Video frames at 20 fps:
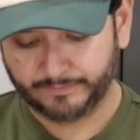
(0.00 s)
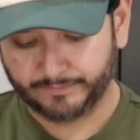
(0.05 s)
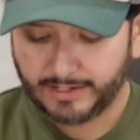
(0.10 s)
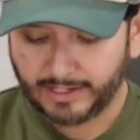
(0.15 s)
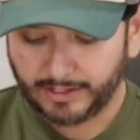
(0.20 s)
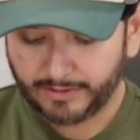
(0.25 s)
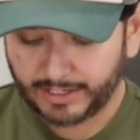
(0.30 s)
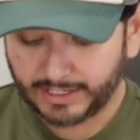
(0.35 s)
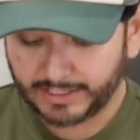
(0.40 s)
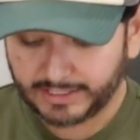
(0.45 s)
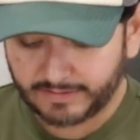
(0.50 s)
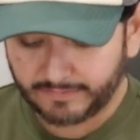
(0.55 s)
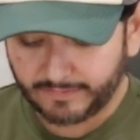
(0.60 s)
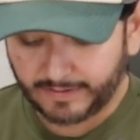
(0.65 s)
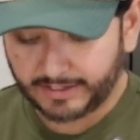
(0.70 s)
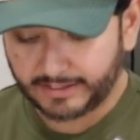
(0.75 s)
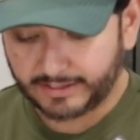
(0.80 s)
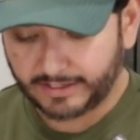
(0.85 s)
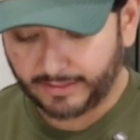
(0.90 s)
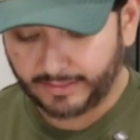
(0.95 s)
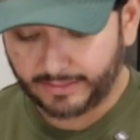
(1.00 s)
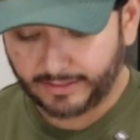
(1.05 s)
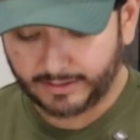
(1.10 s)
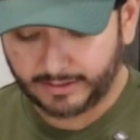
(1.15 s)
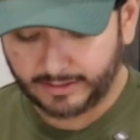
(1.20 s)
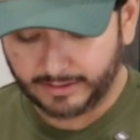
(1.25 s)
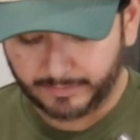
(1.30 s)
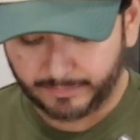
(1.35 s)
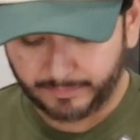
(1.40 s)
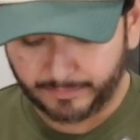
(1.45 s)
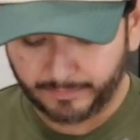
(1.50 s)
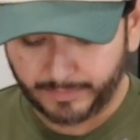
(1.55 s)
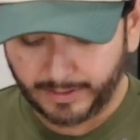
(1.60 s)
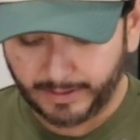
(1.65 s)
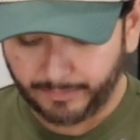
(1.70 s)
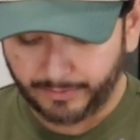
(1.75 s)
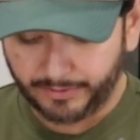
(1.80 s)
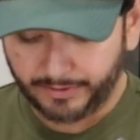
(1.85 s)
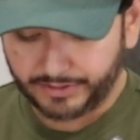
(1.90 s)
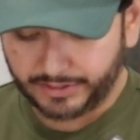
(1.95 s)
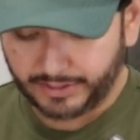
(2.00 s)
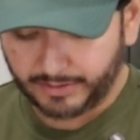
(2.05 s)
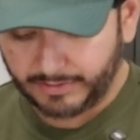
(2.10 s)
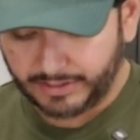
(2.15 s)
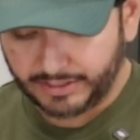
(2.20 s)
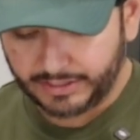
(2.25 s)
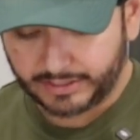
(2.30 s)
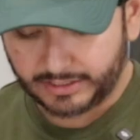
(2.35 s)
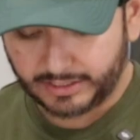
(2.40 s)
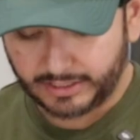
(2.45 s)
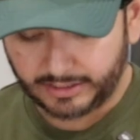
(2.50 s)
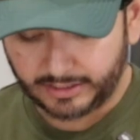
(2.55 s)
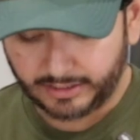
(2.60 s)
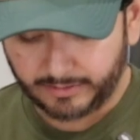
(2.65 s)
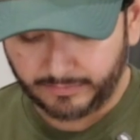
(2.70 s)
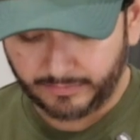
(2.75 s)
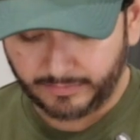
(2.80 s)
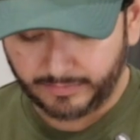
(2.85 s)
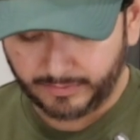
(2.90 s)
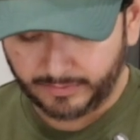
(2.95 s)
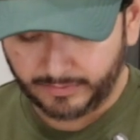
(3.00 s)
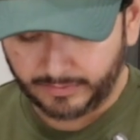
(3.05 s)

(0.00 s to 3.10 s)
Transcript: Now that I deveined the peppers, I'm gonna just cut them.